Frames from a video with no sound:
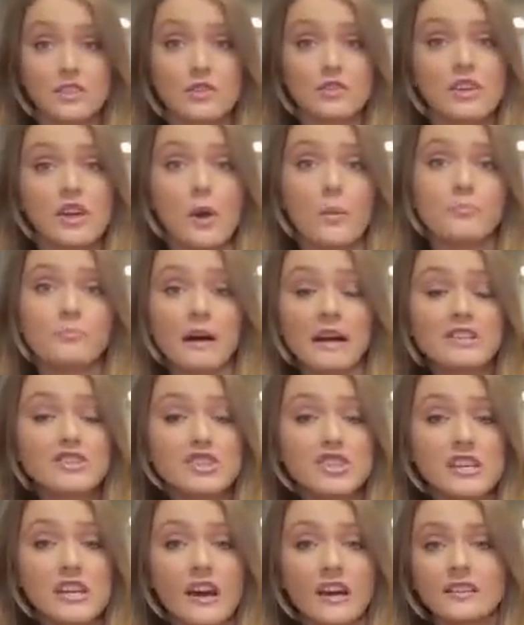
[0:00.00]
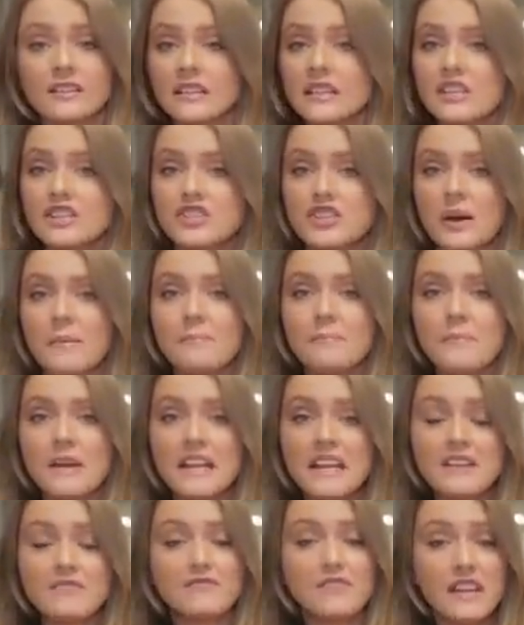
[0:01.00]
studio Bungie unleashed a
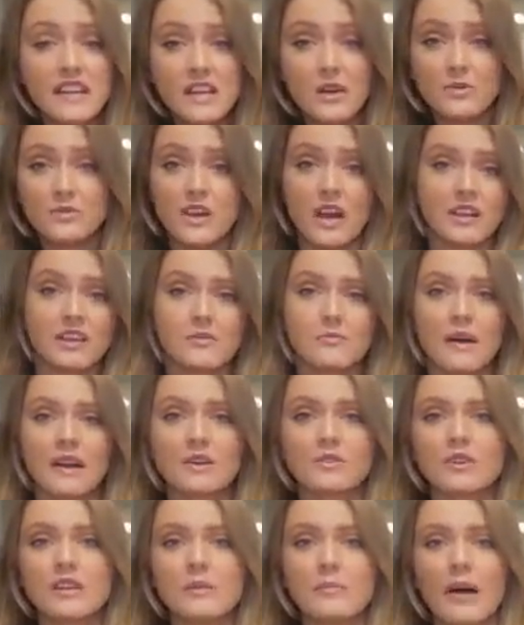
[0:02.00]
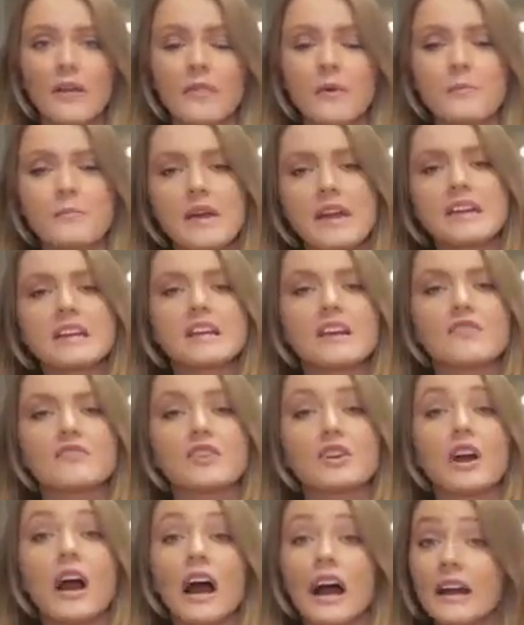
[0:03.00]
mini video documentary about the making of
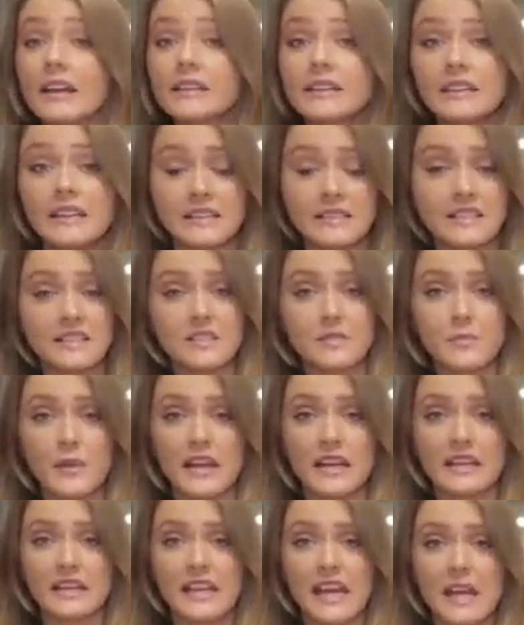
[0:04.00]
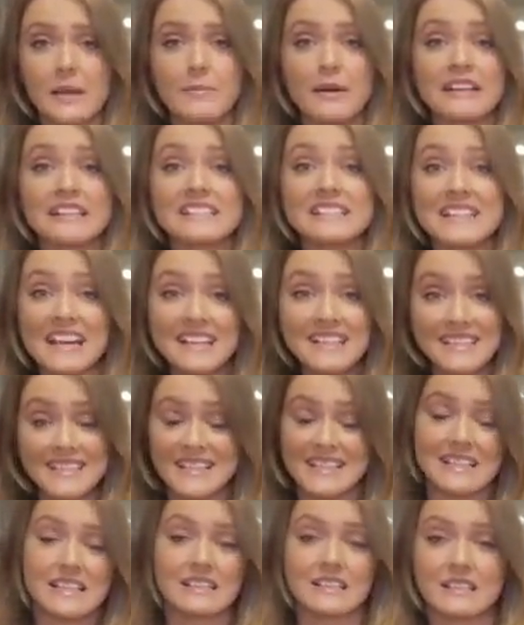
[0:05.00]
their highly anticipated game
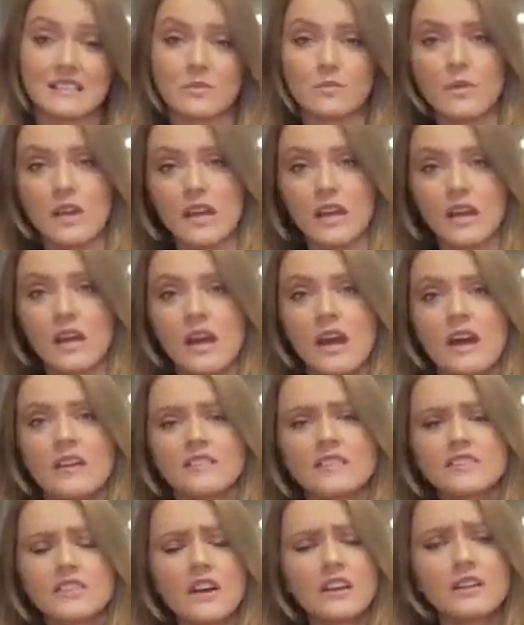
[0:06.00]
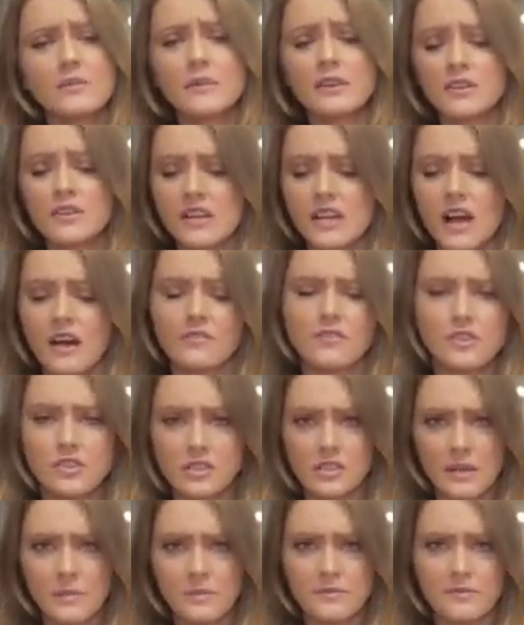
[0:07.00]
Destiny this week. The documentary covers
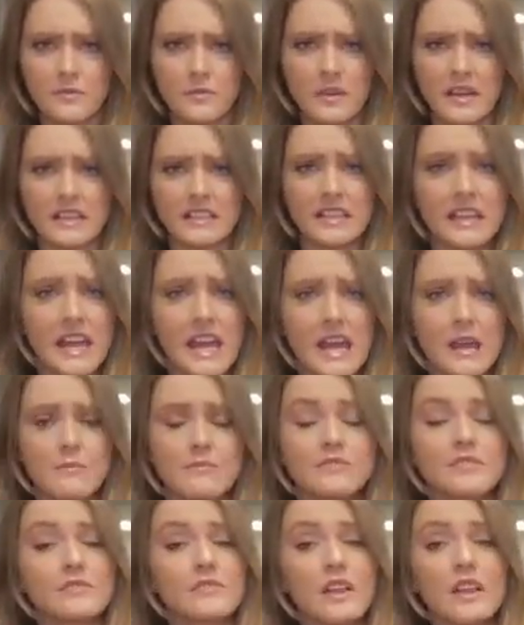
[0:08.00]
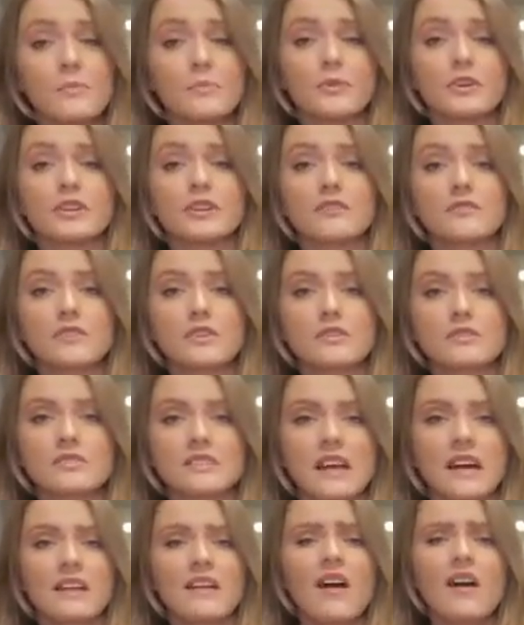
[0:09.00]
clips from in game, developer
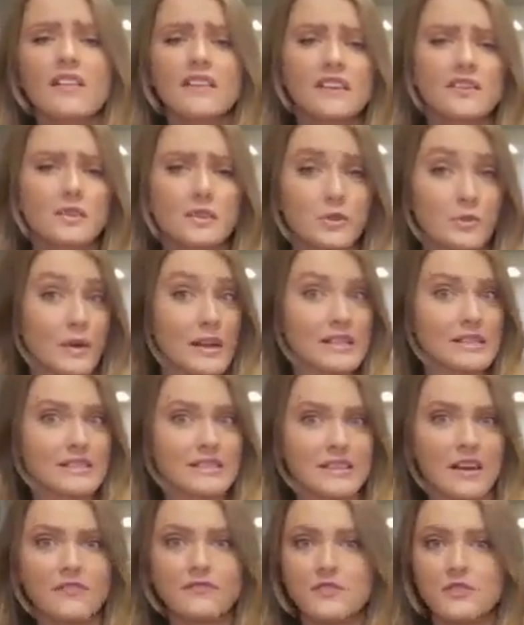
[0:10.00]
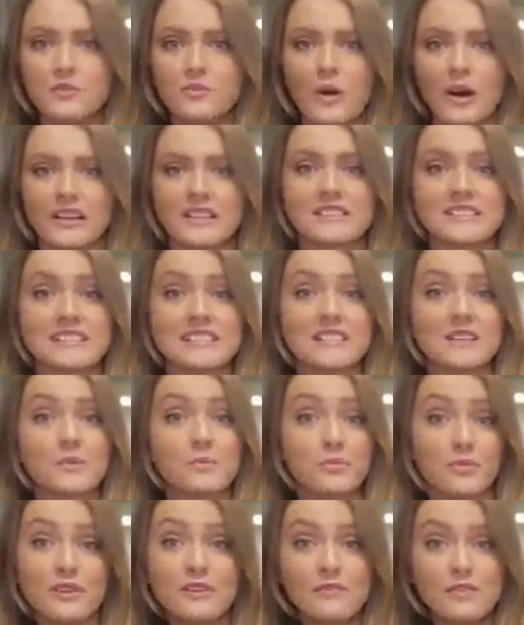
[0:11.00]
interviews, and all the other great stuff you'd want to see in a
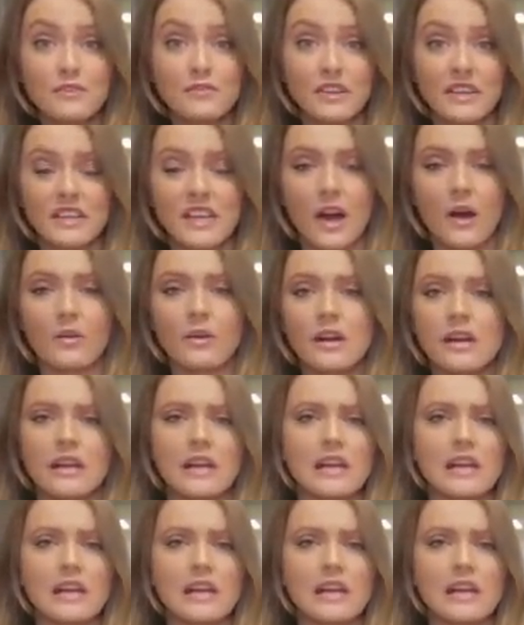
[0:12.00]
preview video.